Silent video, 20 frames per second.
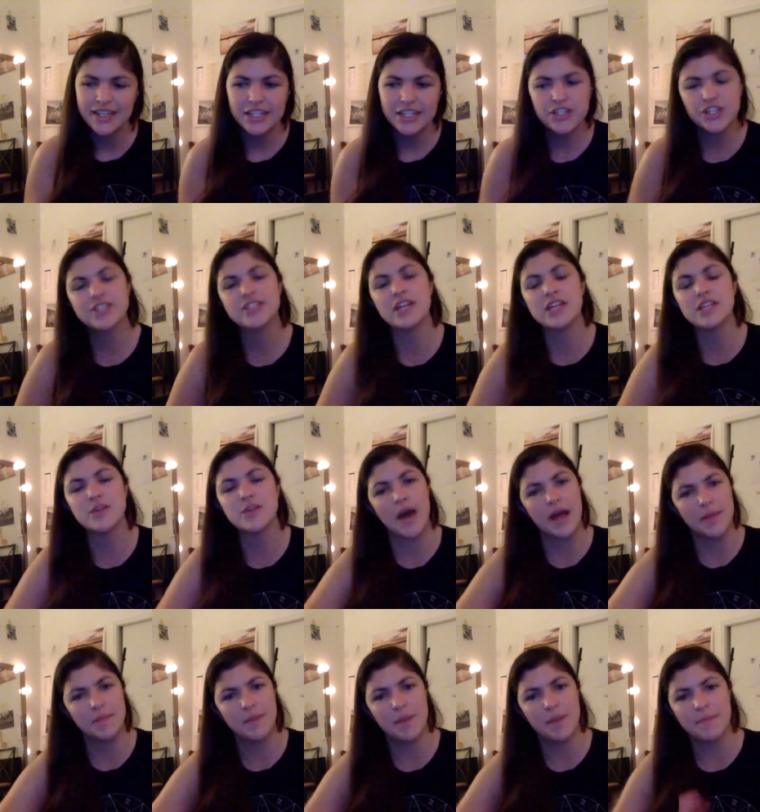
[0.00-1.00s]
He just doesn't know
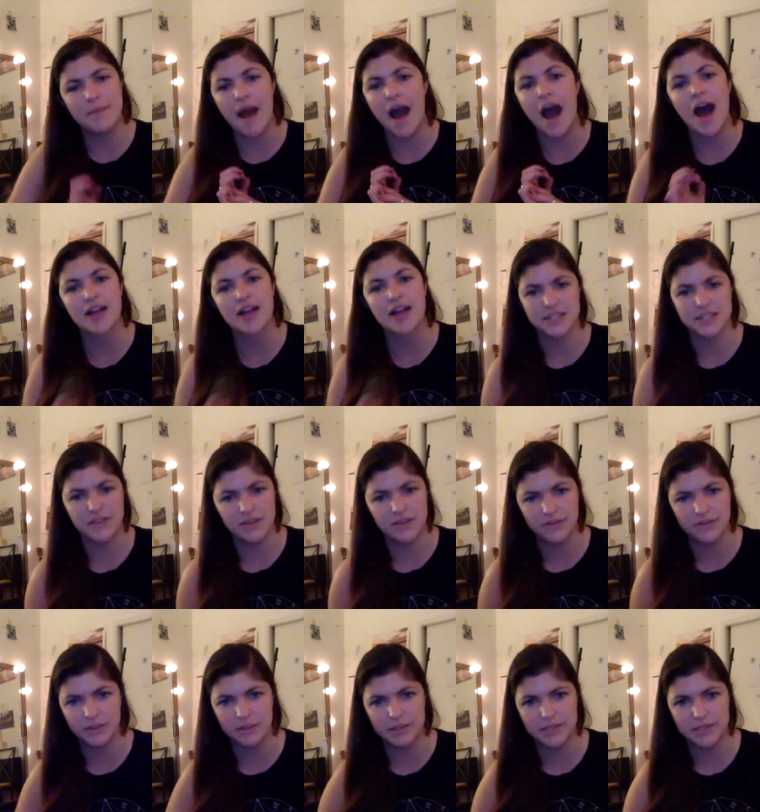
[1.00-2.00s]
how to be a positive
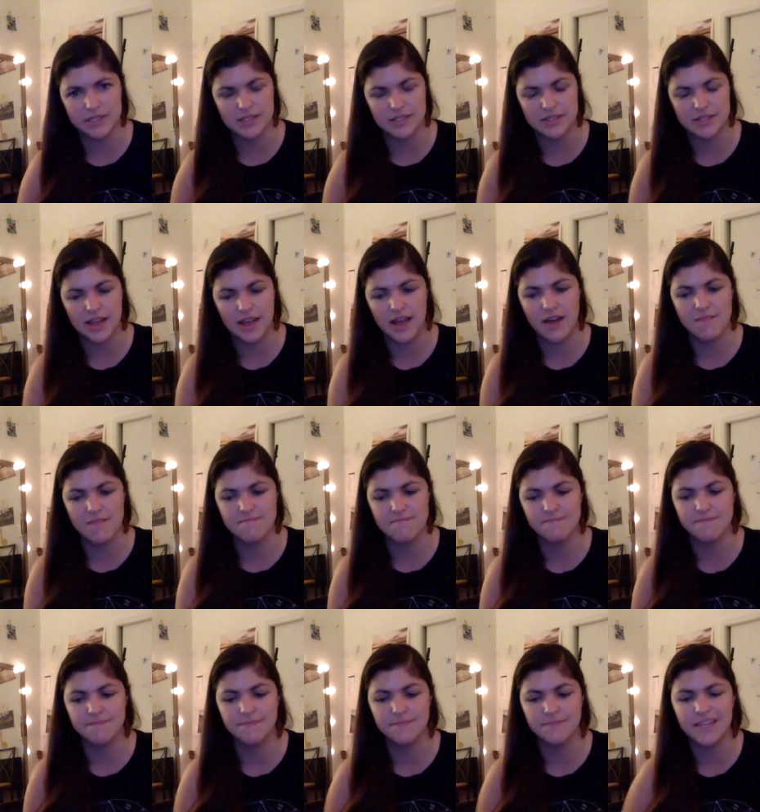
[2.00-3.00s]
influence,
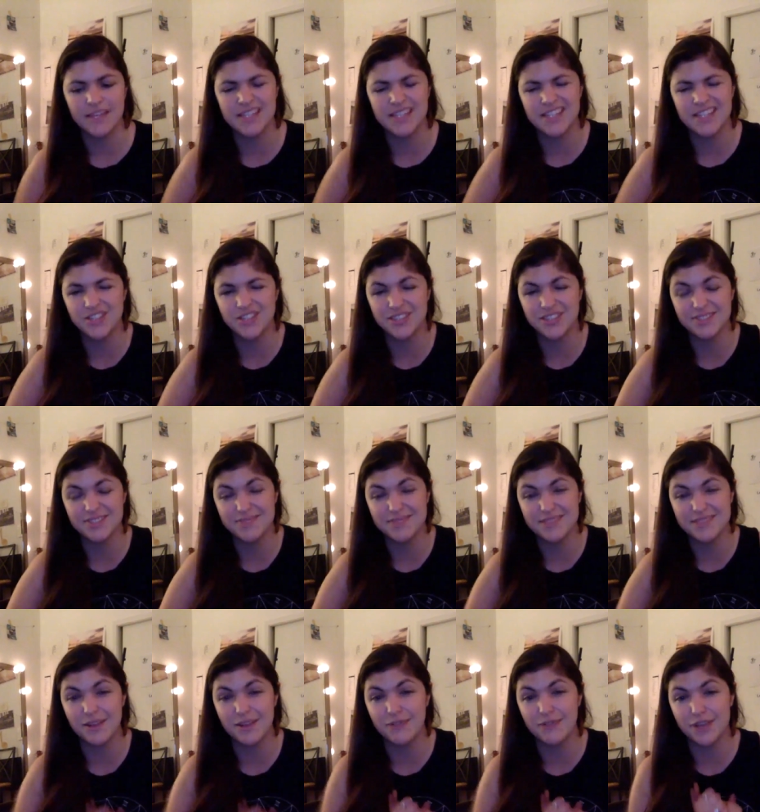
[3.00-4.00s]
because he's just
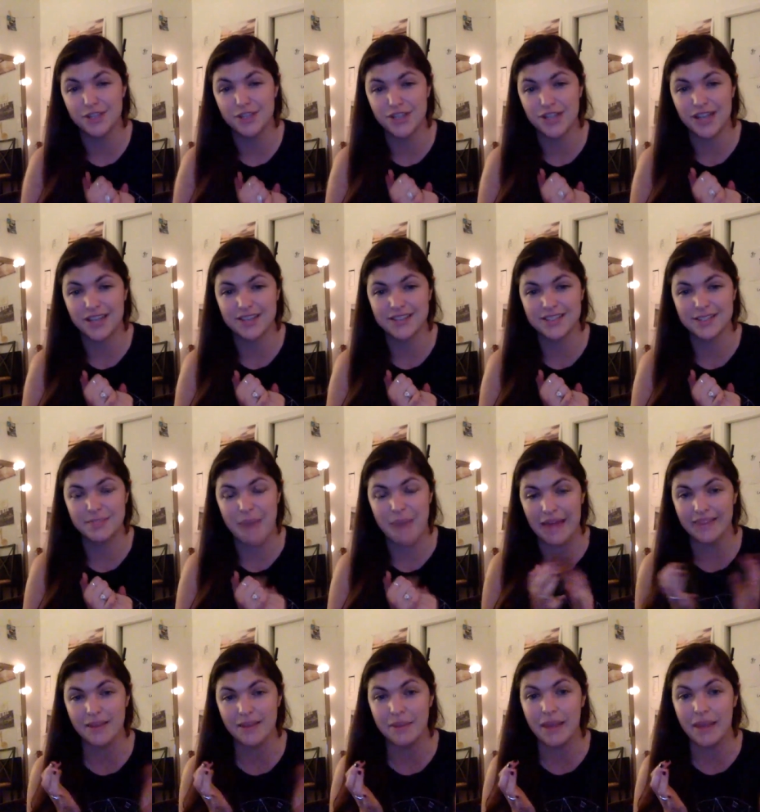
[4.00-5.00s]
selfish and
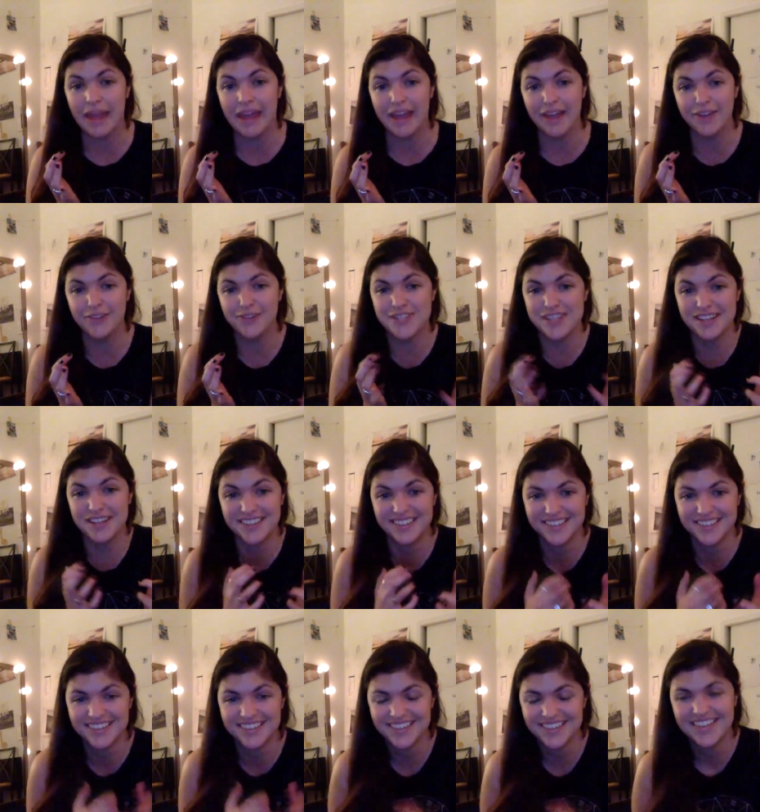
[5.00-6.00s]
badly behaved.
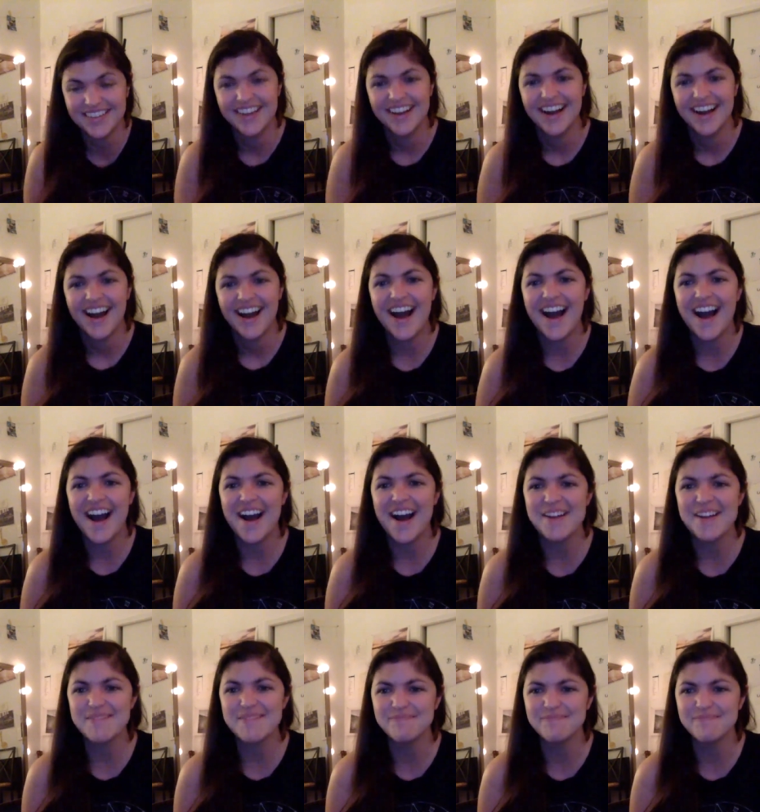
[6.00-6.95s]
I